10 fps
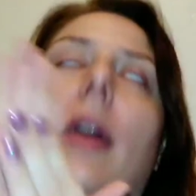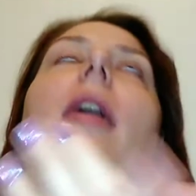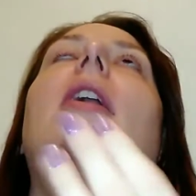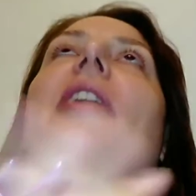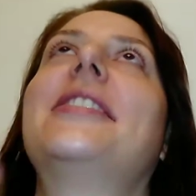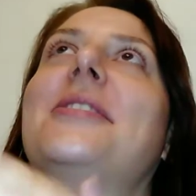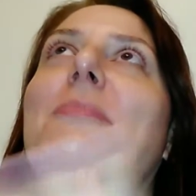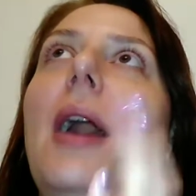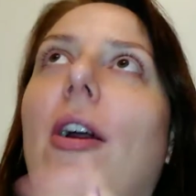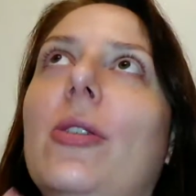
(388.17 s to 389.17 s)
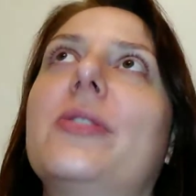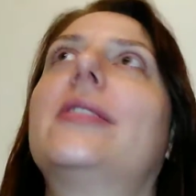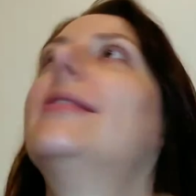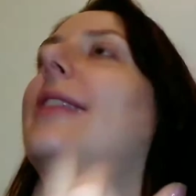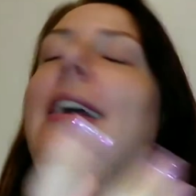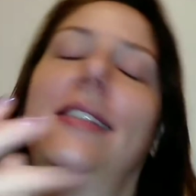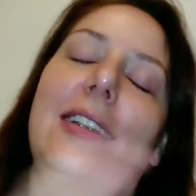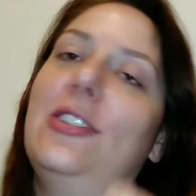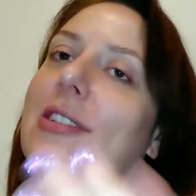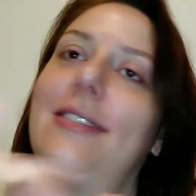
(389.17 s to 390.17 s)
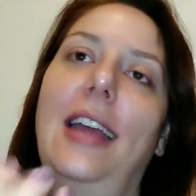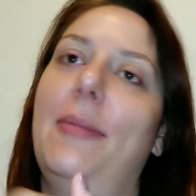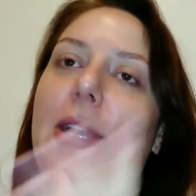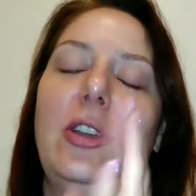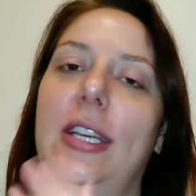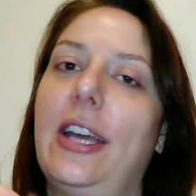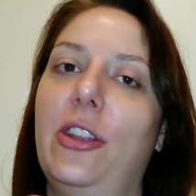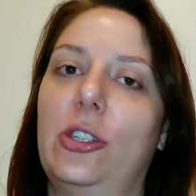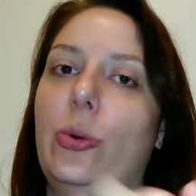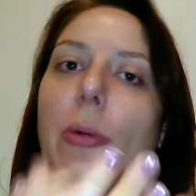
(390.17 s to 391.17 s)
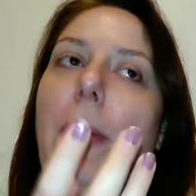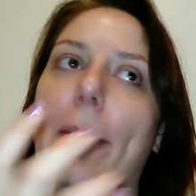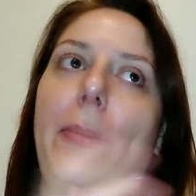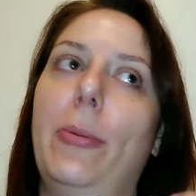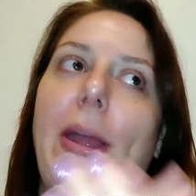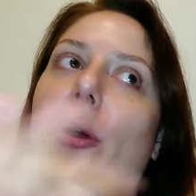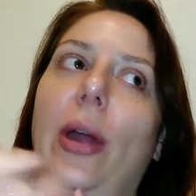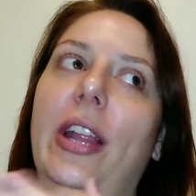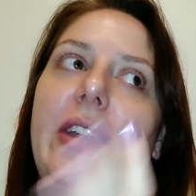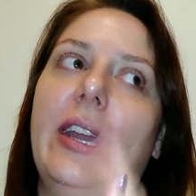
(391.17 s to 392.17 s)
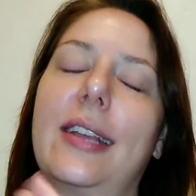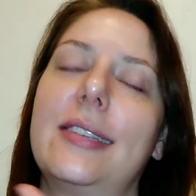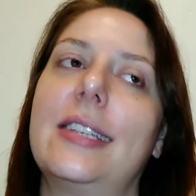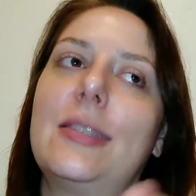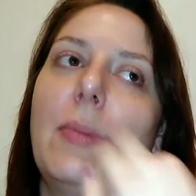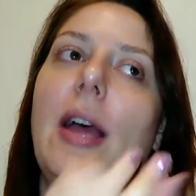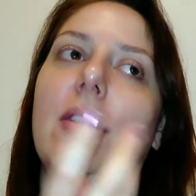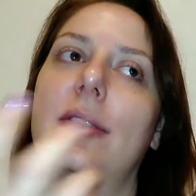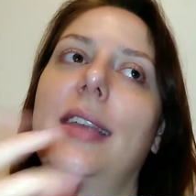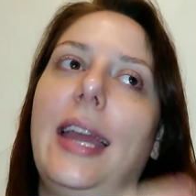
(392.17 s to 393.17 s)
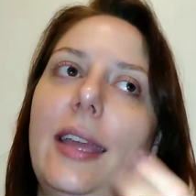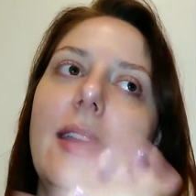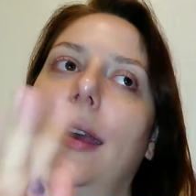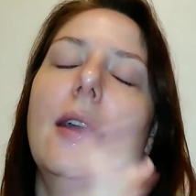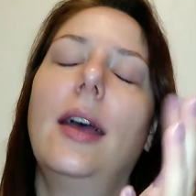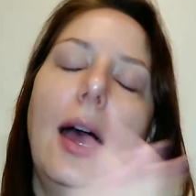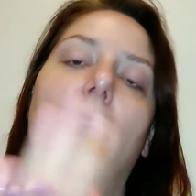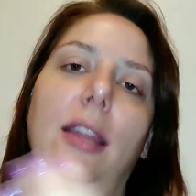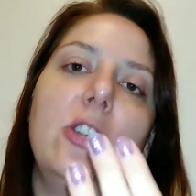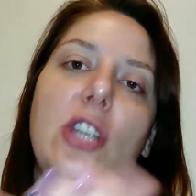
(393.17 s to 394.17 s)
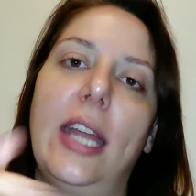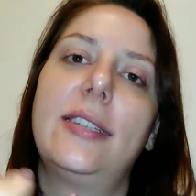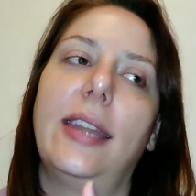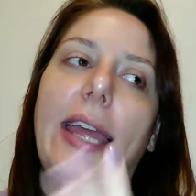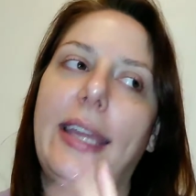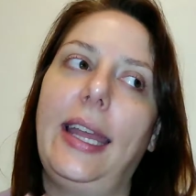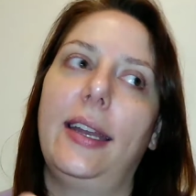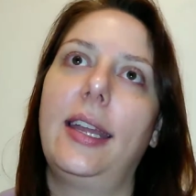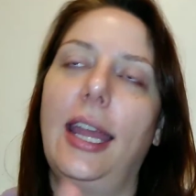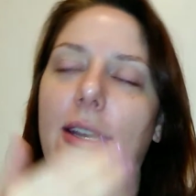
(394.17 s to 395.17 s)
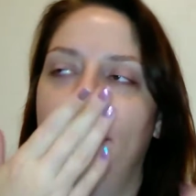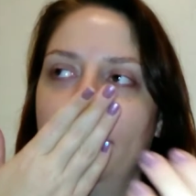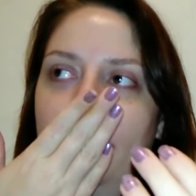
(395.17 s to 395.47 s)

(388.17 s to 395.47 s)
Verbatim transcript: Oh, that smells, that just, I mean, you can tell there's real peppermint oil in it because it smells like a legit, like, candy cane.